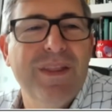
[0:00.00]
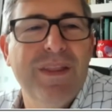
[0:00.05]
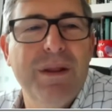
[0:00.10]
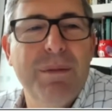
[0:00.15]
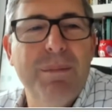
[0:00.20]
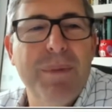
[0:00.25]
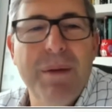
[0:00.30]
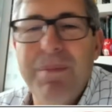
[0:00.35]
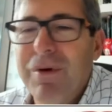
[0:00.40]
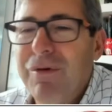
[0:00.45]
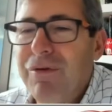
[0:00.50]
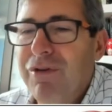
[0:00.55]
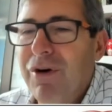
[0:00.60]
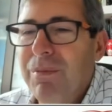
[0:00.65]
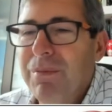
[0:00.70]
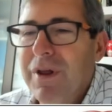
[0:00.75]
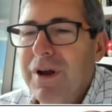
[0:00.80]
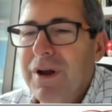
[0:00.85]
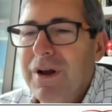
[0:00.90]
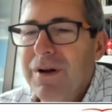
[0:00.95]
the paper
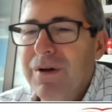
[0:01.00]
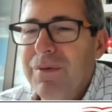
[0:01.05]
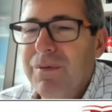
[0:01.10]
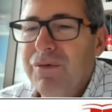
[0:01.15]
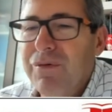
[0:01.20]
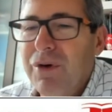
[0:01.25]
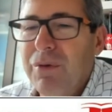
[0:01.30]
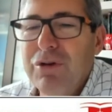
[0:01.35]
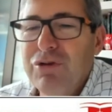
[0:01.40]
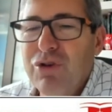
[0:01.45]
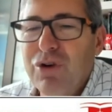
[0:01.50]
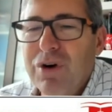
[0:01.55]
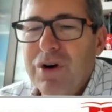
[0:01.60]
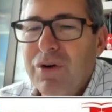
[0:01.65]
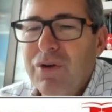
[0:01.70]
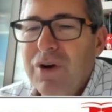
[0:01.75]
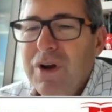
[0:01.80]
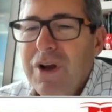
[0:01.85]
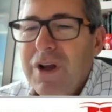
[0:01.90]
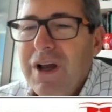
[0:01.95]
from the from the
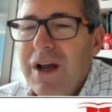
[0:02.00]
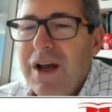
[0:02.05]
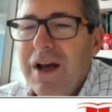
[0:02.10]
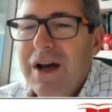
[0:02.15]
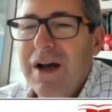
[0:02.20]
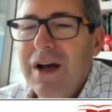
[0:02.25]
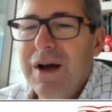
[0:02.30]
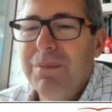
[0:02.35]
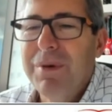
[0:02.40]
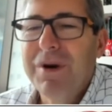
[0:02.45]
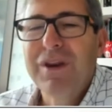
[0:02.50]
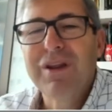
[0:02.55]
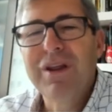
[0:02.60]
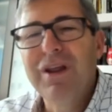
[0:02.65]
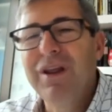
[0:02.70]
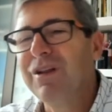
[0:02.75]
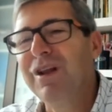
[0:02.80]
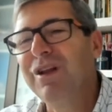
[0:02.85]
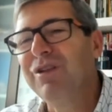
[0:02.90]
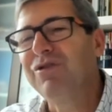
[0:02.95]
journal. Uh, but
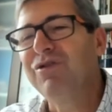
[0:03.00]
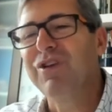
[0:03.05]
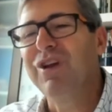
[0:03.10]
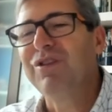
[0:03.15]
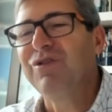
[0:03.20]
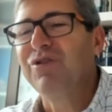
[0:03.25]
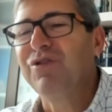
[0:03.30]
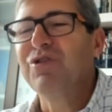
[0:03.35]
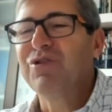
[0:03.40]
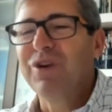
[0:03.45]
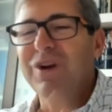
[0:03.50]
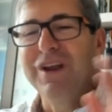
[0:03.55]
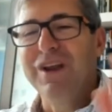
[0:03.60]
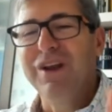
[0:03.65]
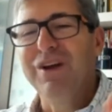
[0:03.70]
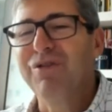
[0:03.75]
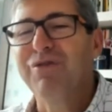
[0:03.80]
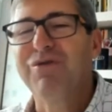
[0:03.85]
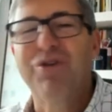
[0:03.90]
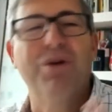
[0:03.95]
it, it's it's usually
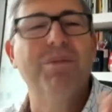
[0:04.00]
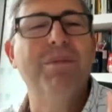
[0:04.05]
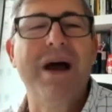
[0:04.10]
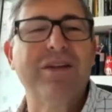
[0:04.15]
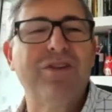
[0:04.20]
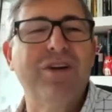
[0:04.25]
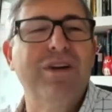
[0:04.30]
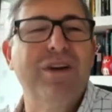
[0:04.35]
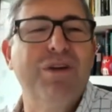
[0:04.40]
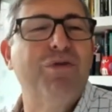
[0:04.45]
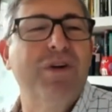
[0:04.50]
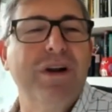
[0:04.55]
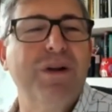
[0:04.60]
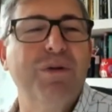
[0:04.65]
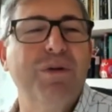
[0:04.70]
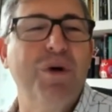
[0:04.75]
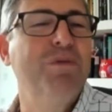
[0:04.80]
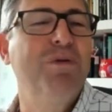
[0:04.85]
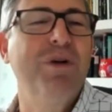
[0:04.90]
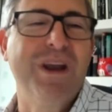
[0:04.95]
formatted
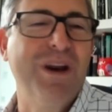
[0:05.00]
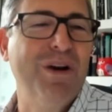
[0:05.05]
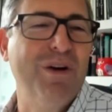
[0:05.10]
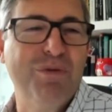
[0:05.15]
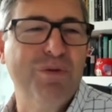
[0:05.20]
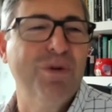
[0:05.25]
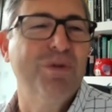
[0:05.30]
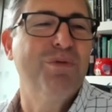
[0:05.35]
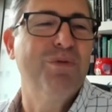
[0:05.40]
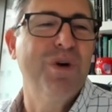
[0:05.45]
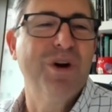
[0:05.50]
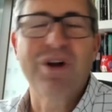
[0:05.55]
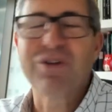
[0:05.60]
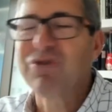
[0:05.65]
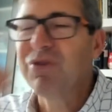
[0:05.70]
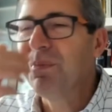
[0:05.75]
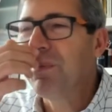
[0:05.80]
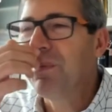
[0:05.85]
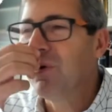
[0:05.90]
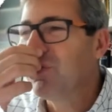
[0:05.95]
differently. We, we cannot we're not
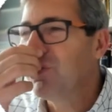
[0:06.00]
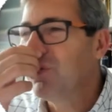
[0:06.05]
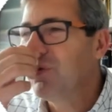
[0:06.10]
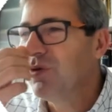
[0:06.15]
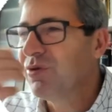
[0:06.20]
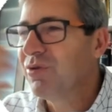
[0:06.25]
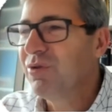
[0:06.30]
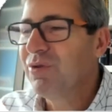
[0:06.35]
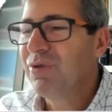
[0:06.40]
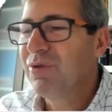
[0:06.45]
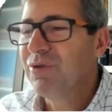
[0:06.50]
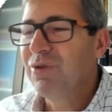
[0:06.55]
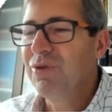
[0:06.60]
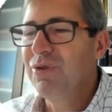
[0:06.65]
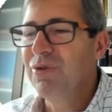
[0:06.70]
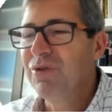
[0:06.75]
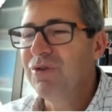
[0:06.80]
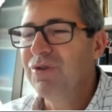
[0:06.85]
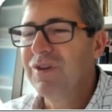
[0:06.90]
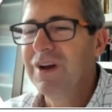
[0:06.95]
supposed to, to, to
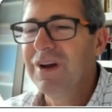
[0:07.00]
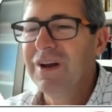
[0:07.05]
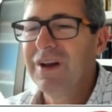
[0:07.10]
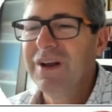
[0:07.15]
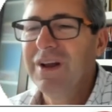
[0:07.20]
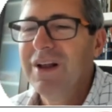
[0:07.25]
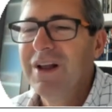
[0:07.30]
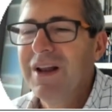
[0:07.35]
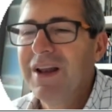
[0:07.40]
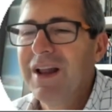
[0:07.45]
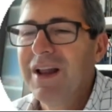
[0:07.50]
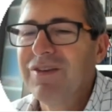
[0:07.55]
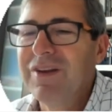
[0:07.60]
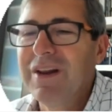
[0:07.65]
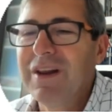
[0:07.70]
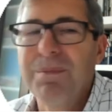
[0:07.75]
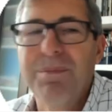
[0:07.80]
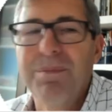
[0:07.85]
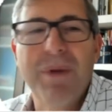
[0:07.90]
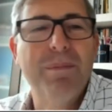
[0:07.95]
use the let's
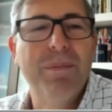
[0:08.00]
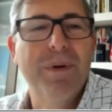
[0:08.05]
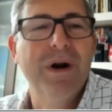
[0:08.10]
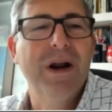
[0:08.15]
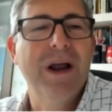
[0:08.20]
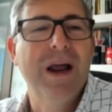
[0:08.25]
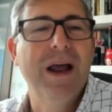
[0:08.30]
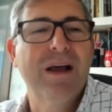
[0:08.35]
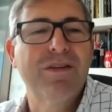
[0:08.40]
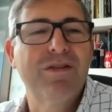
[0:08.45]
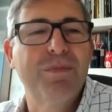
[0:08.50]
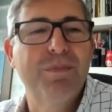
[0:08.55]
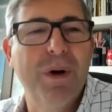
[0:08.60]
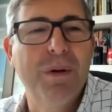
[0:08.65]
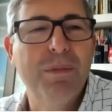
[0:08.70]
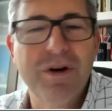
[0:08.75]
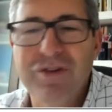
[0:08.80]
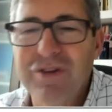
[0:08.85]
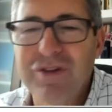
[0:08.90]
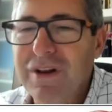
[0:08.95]
say the paper as
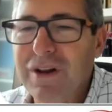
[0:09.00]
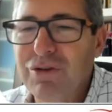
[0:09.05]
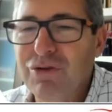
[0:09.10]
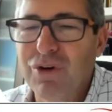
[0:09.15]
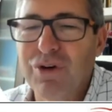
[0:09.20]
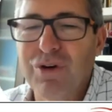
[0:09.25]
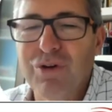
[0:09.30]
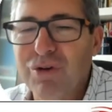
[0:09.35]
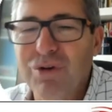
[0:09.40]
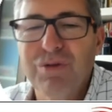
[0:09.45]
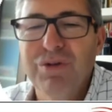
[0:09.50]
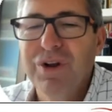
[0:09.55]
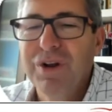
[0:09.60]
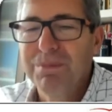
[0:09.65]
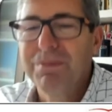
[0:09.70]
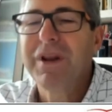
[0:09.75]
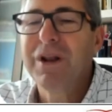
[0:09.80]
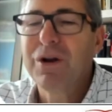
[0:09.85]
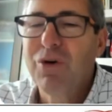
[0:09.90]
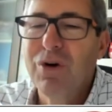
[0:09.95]
published in the journal. So
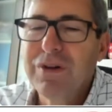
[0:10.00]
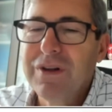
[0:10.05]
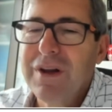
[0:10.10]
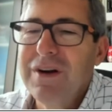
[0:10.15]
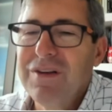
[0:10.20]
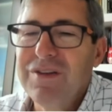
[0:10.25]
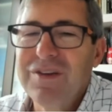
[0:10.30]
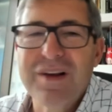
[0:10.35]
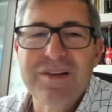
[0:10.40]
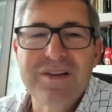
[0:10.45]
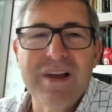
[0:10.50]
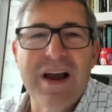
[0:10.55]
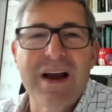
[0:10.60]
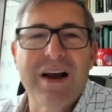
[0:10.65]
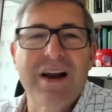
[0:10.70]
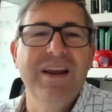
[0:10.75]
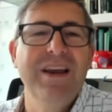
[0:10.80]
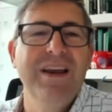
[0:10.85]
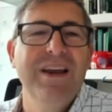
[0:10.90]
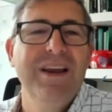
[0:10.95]
but the content is
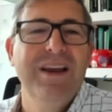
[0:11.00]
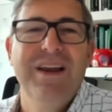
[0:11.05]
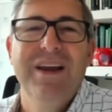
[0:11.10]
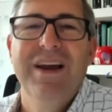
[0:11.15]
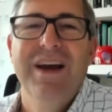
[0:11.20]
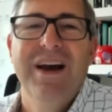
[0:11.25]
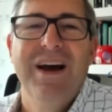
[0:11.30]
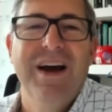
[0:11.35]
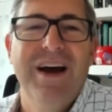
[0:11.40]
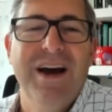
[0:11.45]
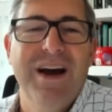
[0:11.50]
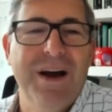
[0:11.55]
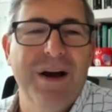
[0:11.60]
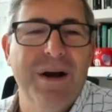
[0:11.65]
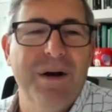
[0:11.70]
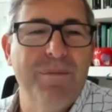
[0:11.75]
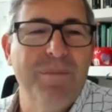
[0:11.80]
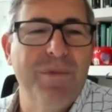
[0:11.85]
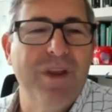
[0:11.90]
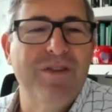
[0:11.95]
exactly
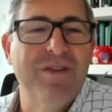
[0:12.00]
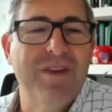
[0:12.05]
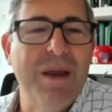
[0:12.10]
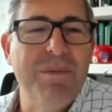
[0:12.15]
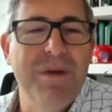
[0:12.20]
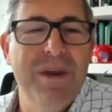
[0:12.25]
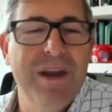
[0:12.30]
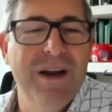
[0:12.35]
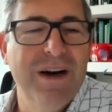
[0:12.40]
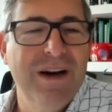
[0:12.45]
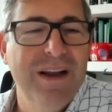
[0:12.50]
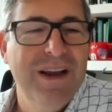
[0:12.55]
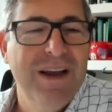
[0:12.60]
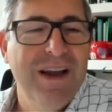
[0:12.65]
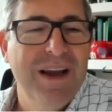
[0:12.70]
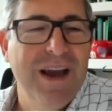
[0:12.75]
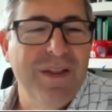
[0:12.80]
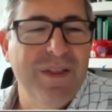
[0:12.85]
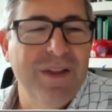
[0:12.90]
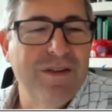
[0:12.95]
um, the same here,
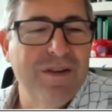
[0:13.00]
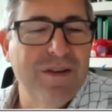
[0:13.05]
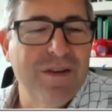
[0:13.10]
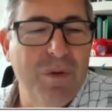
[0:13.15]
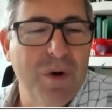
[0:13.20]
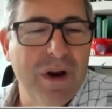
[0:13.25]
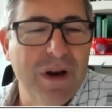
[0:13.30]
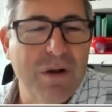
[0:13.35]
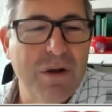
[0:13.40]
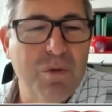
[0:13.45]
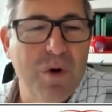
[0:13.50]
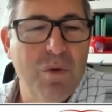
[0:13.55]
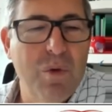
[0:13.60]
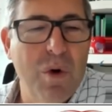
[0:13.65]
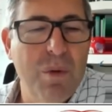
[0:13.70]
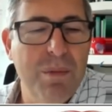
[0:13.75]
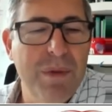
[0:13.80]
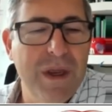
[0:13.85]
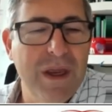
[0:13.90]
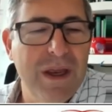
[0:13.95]
and this is the one that we
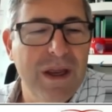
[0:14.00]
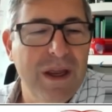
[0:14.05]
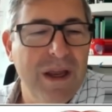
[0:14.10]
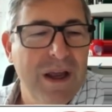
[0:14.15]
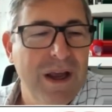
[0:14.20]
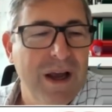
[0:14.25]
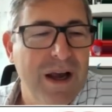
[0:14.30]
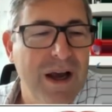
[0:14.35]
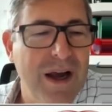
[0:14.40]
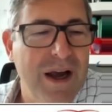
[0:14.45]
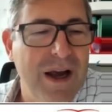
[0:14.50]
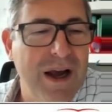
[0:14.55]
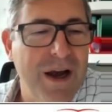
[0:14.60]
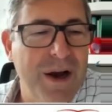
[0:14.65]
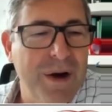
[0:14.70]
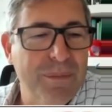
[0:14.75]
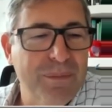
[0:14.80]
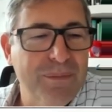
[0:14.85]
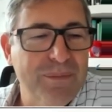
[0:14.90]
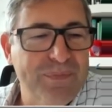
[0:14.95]
will be
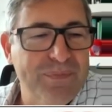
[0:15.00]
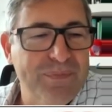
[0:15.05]
um,